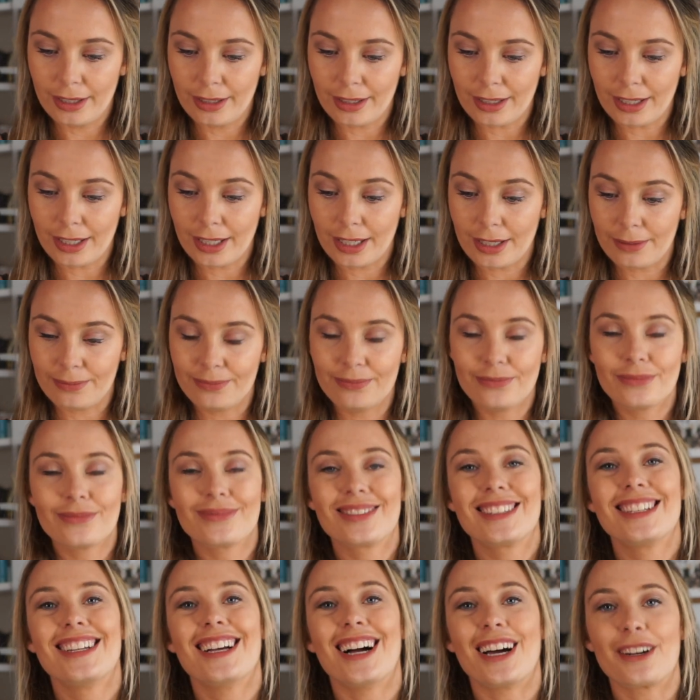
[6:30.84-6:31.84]
I
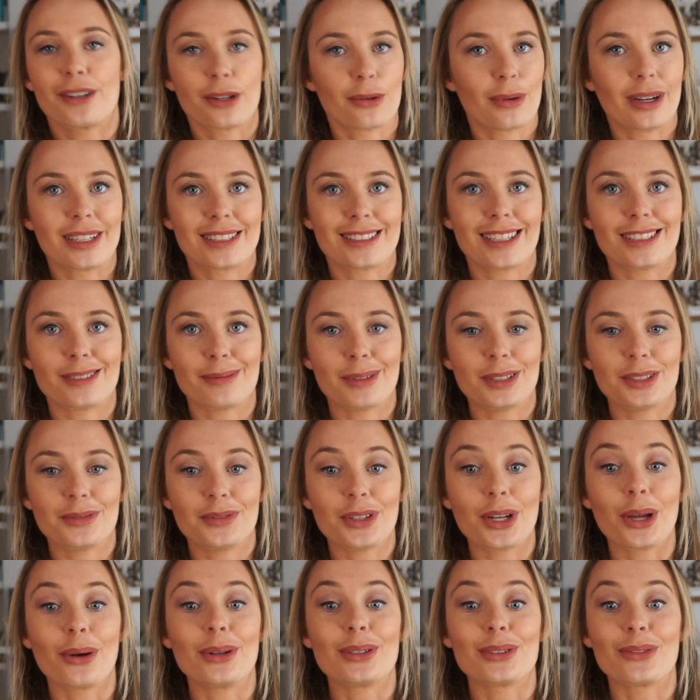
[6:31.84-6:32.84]
don't know why I decided to make this
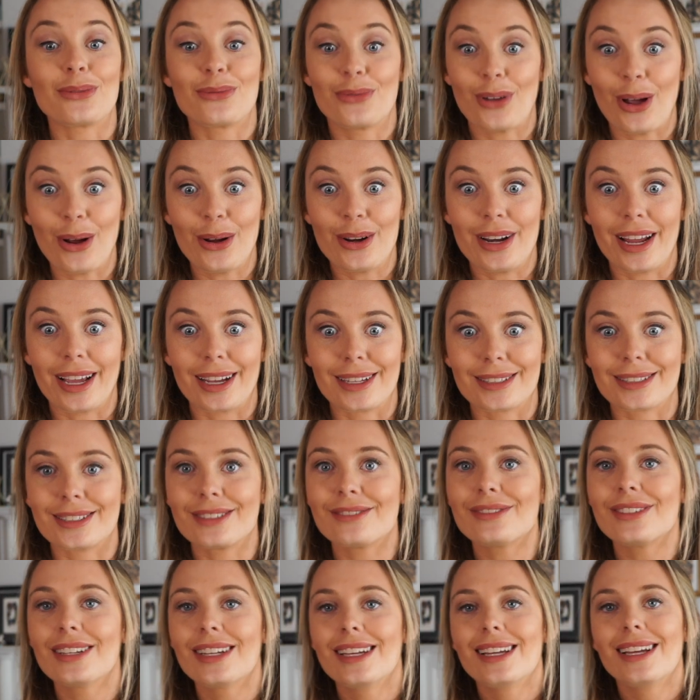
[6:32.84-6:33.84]
video, it's very
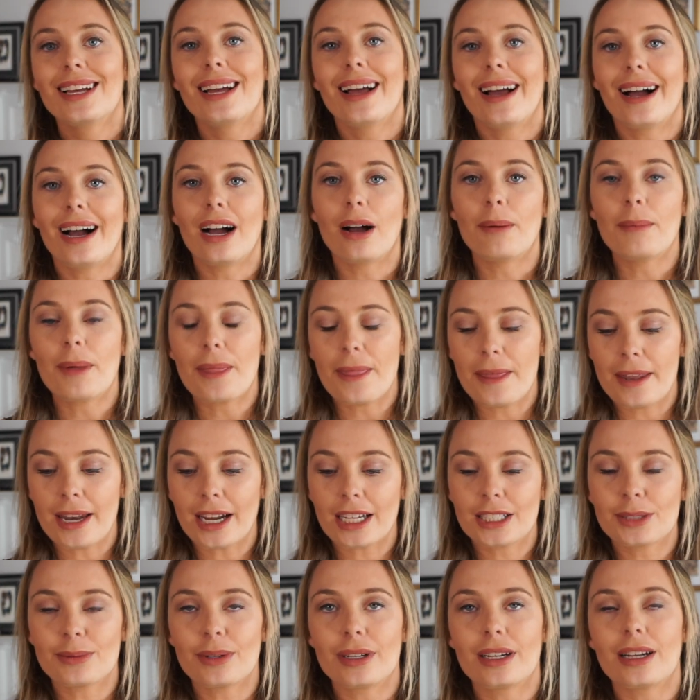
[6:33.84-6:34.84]
negative. The
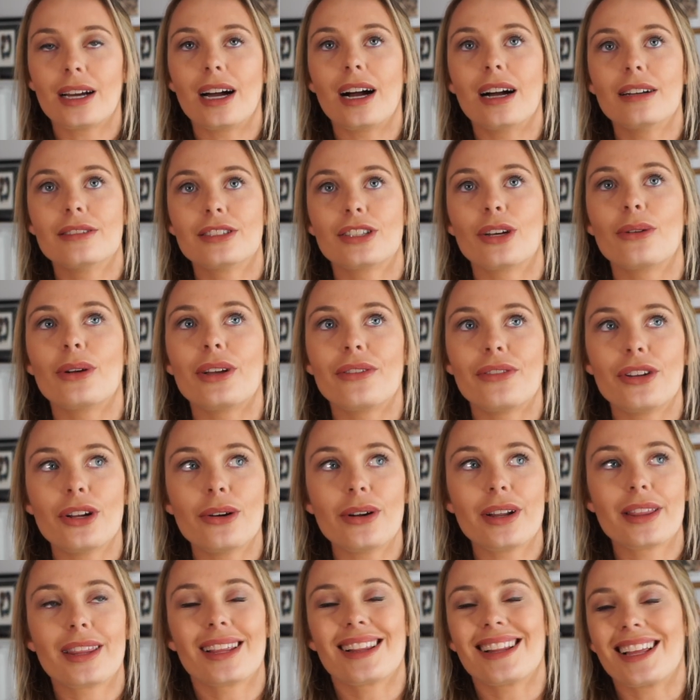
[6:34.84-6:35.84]
next one, so if you
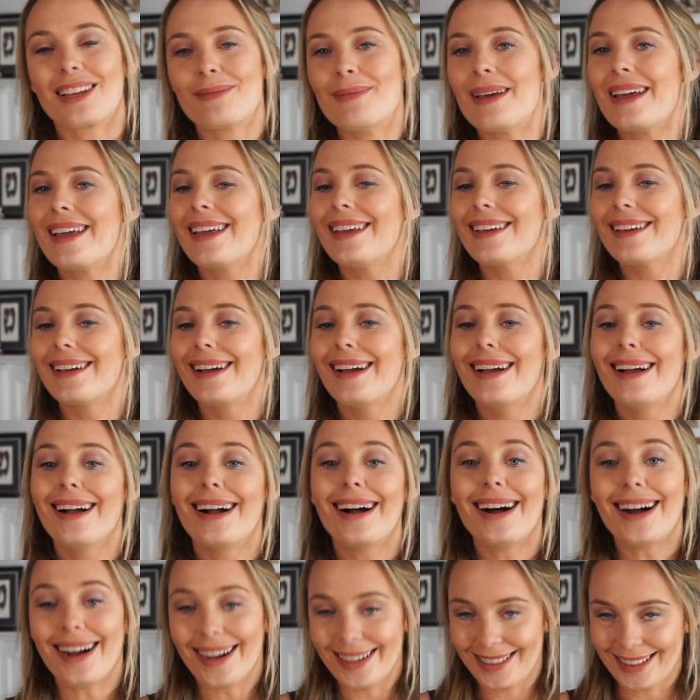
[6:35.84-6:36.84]
know anything like me,
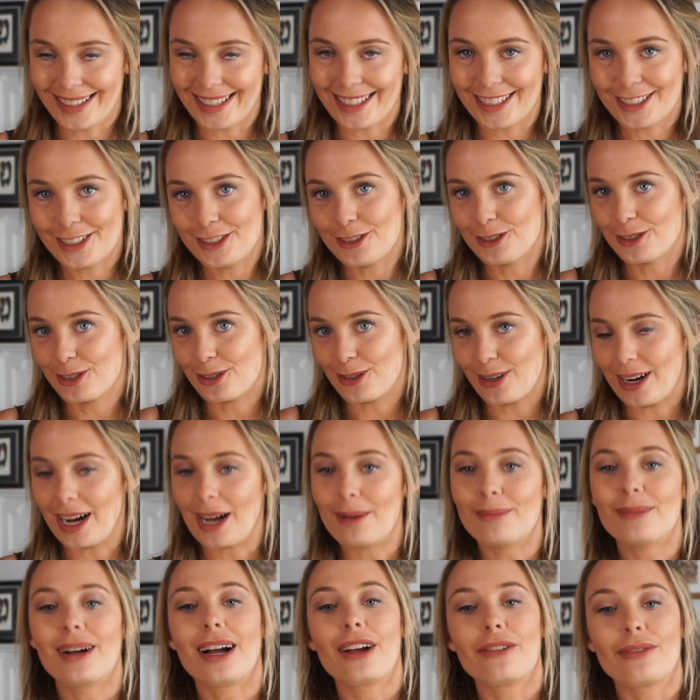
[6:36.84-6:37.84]
I like true
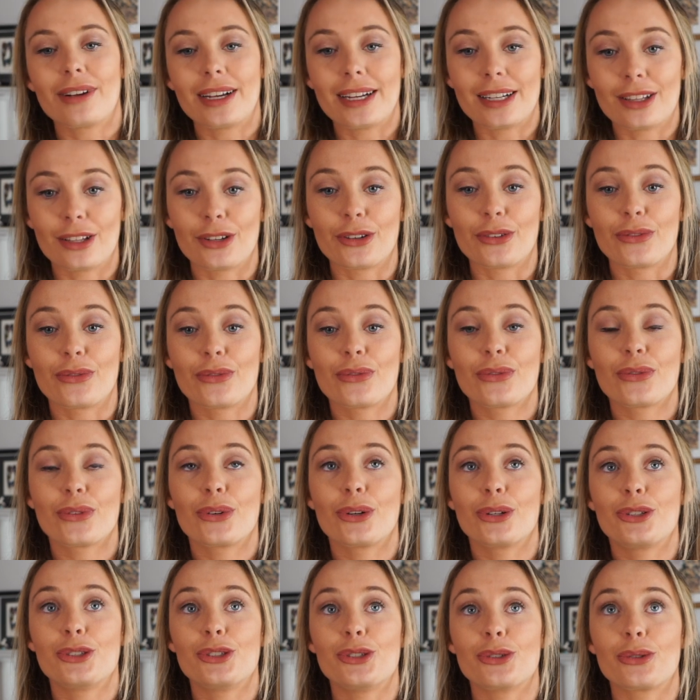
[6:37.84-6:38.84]
crime. I read a lot of
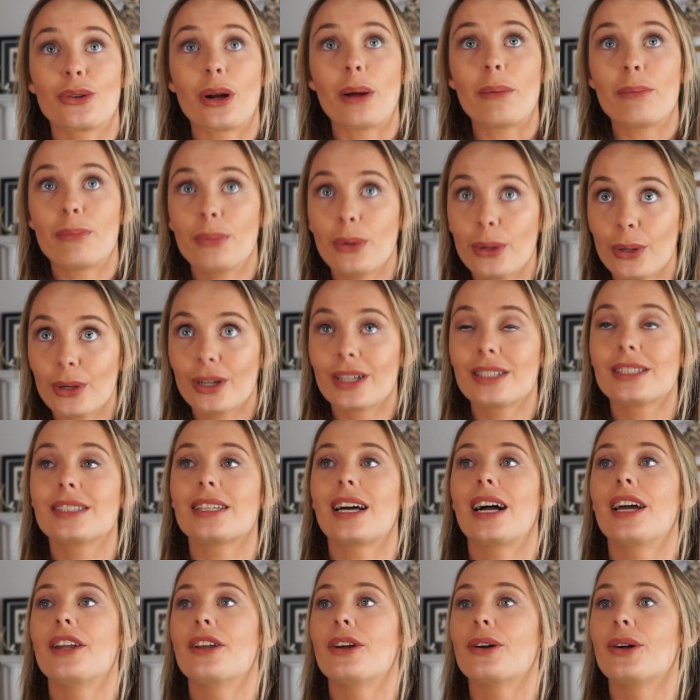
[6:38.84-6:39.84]
true crime
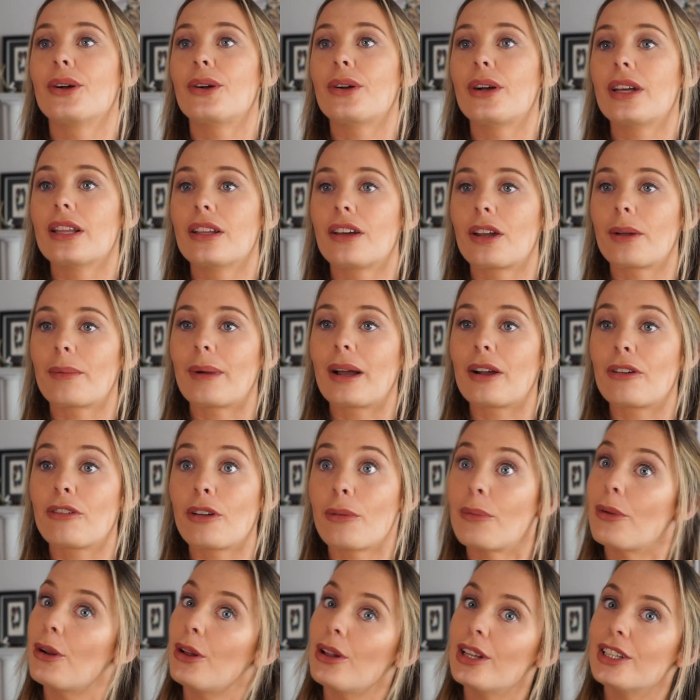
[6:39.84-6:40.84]
books, I know a lot about
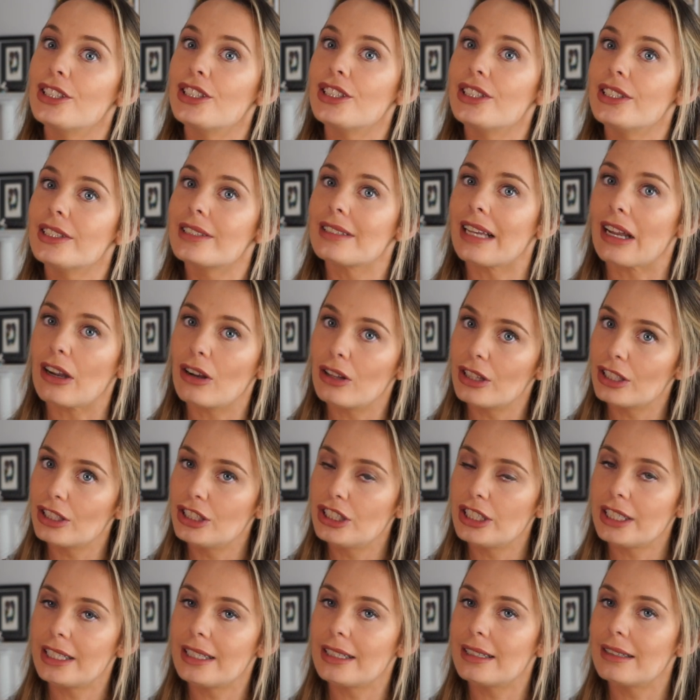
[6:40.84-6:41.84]
criminology,
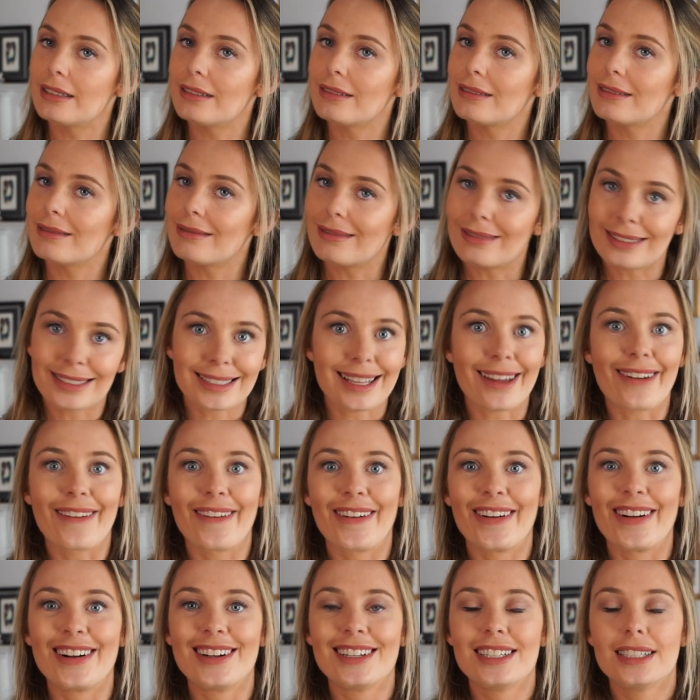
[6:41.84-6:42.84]
psychology,
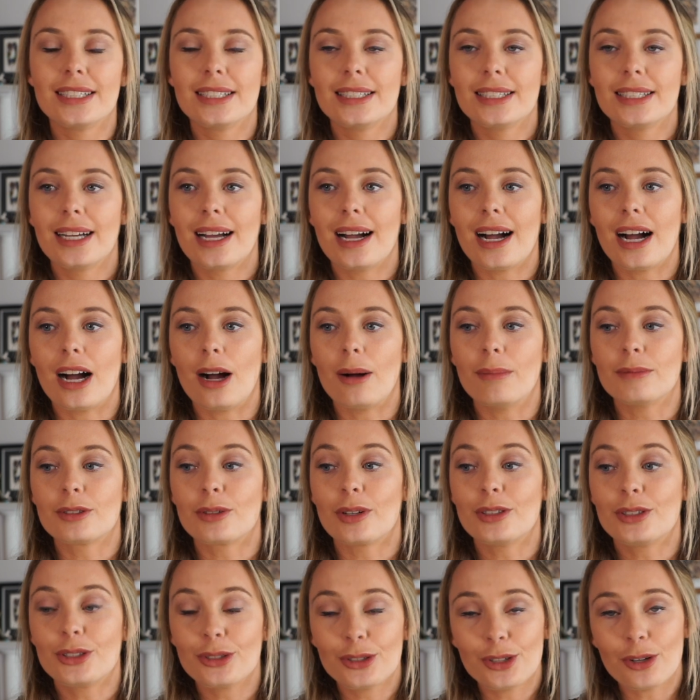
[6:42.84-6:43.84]
etc.
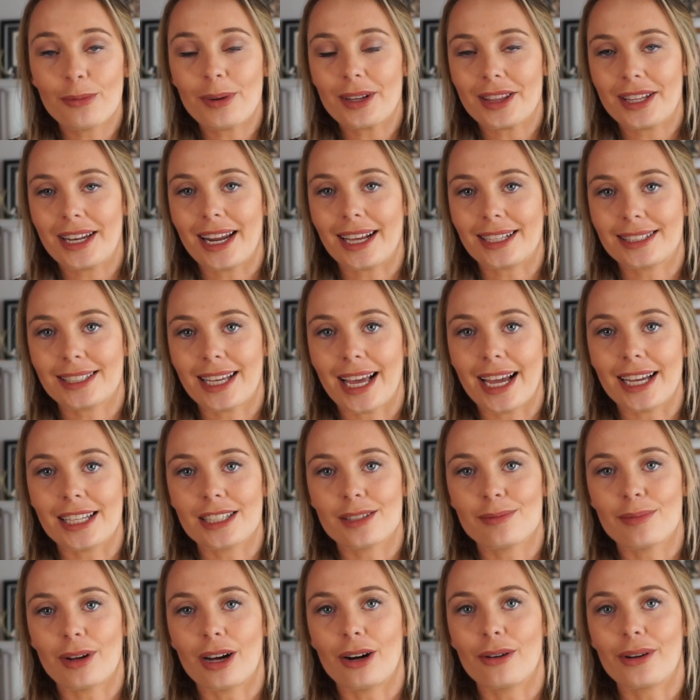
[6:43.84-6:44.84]
So I do know about the next
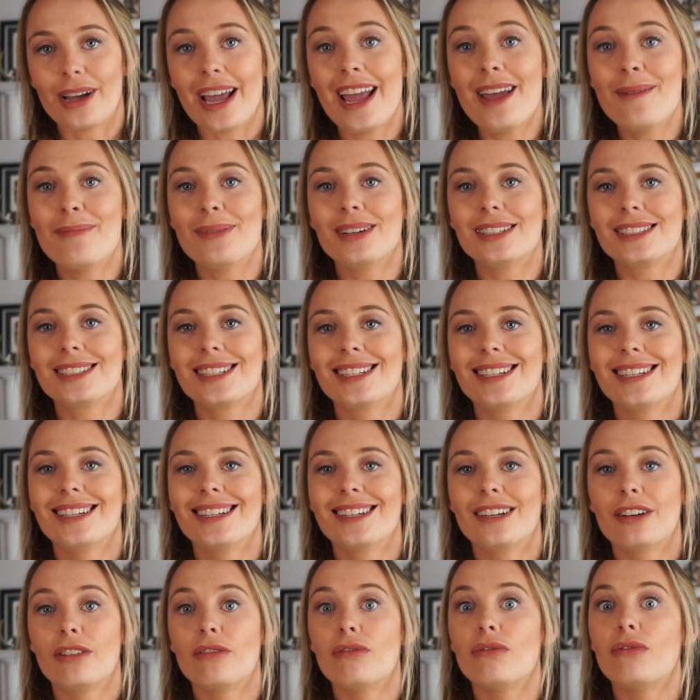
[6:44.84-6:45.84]
case, but I'll keep it
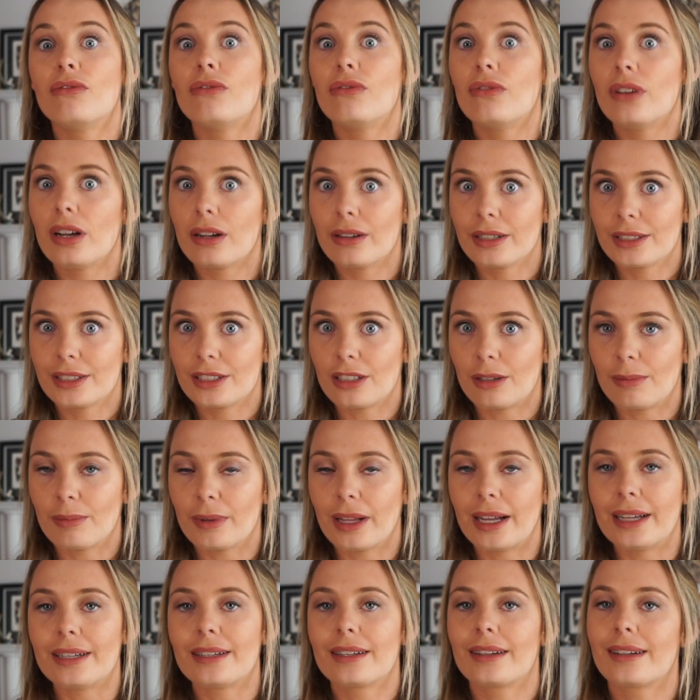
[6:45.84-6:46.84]
very
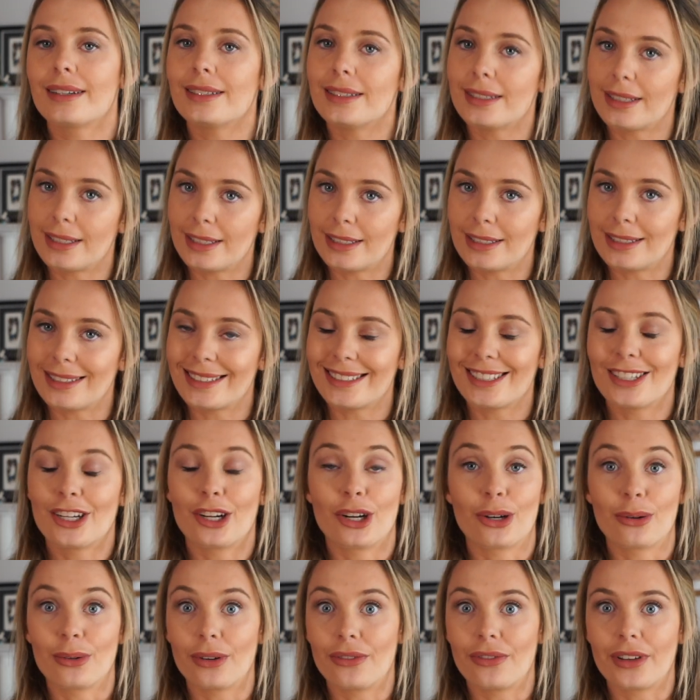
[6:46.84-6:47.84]
top line because it is
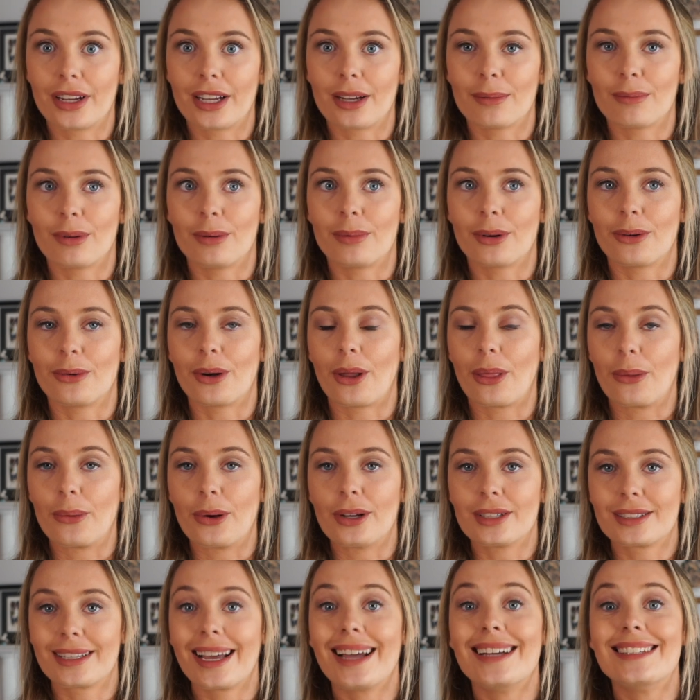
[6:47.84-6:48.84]
horrific and probably one of the
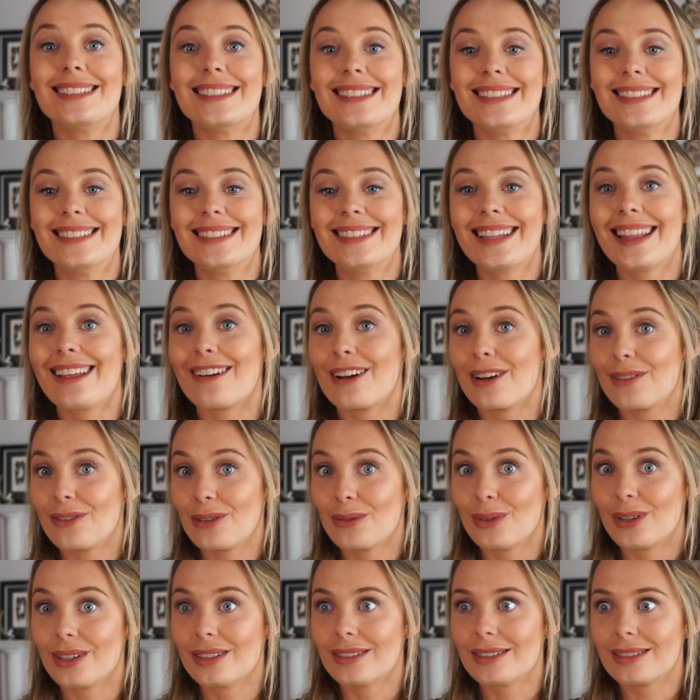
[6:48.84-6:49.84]
worst cases there
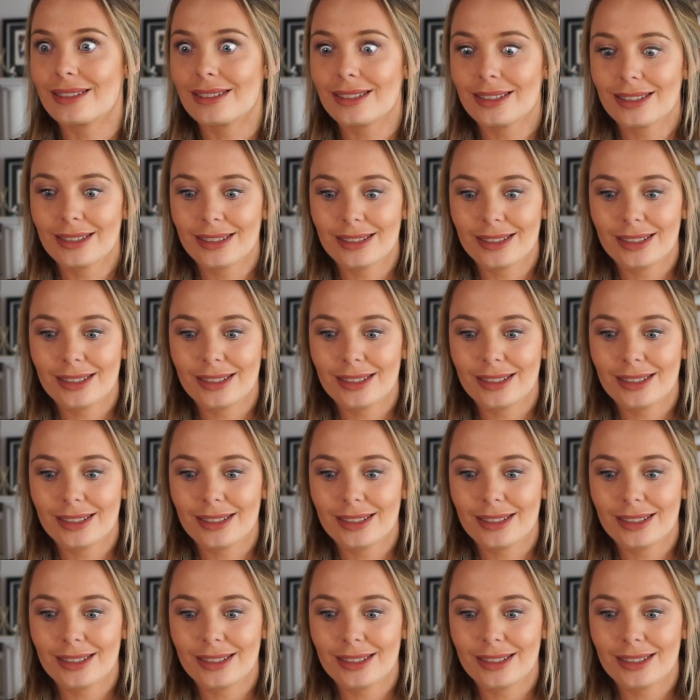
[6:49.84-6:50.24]
ever was.